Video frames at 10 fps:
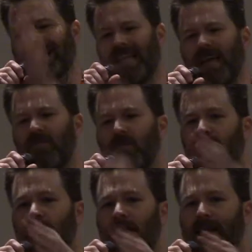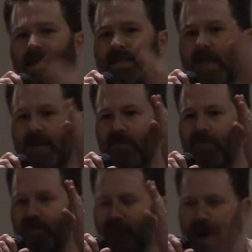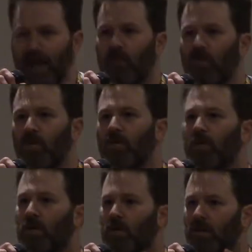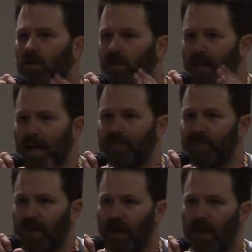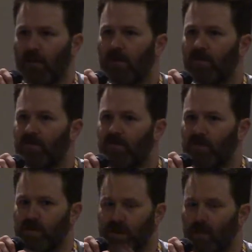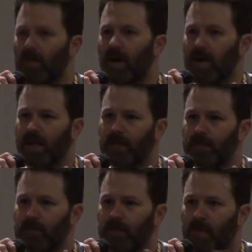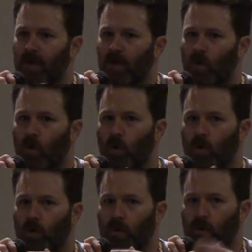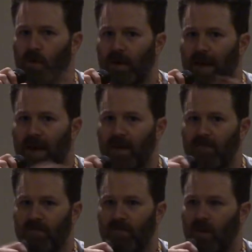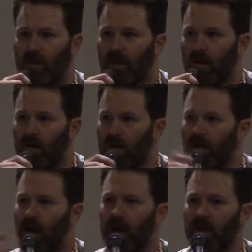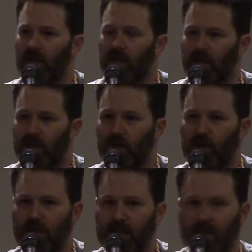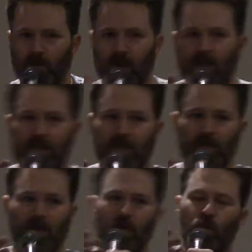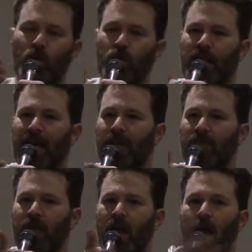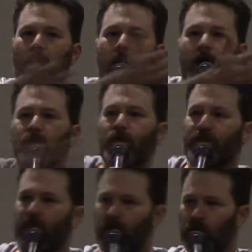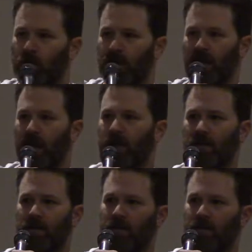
endeavor is a viable lifestyle for somebody. Or we wouldn't have, God, I mean, you're not seeing what I'm seeing, but we wouldn't have everything I'm looking at